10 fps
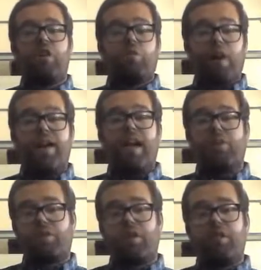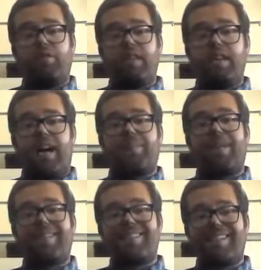Right now, currently, I'm
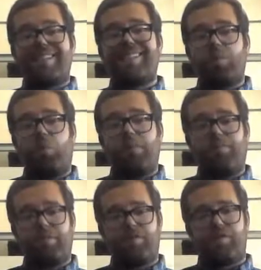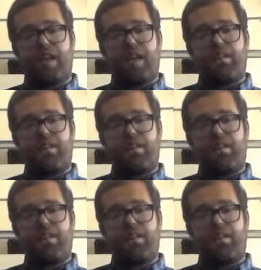at 61%,